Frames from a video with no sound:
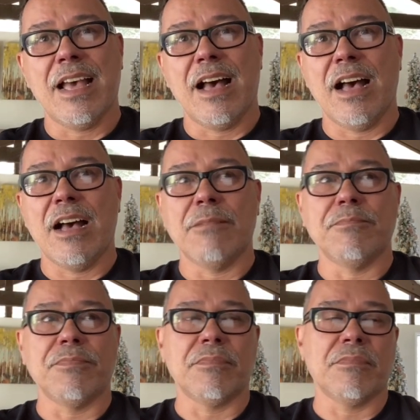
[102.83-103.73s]
that
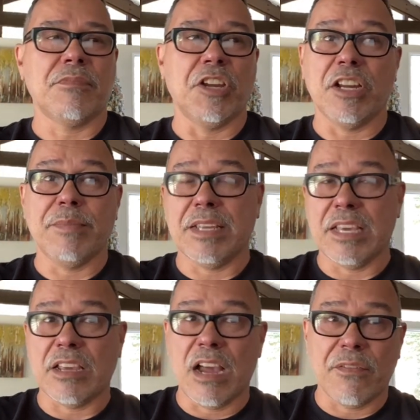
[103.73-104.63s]
you're going to be
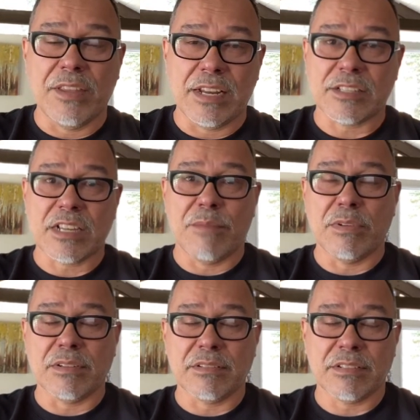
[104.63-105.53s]
kicking off in the next
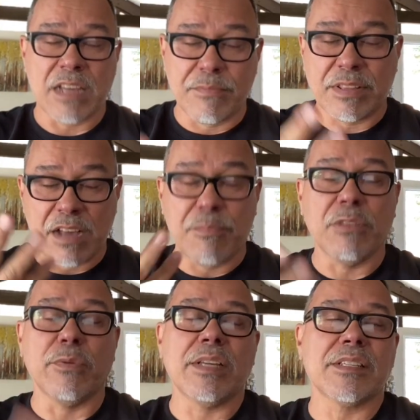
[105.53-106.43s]
couple
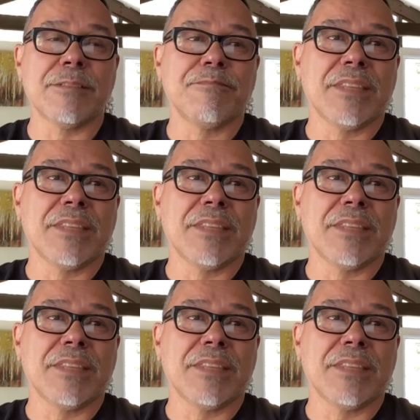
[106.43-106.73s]
of weeks.